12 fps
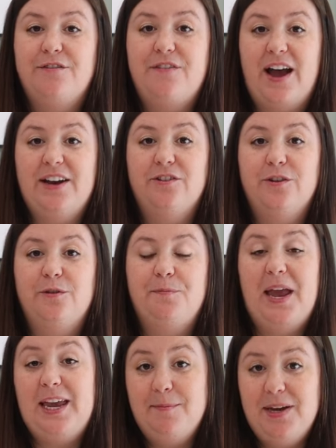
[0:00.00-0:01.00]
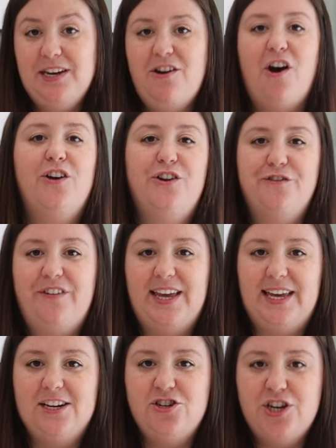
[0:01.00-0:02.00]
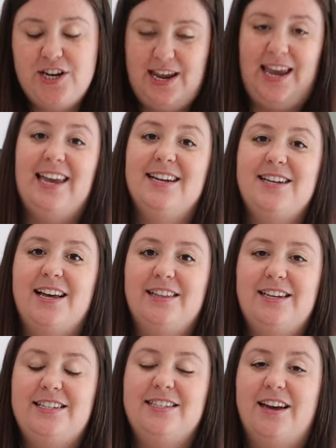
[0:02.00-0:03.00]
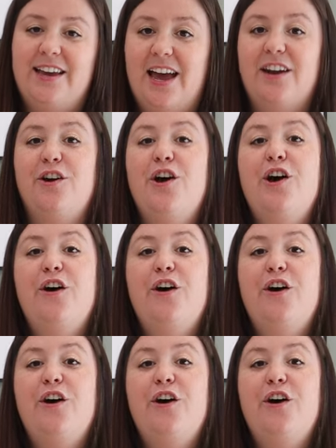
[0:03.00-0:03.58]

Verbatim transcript: final payment on your vacation and at least, again,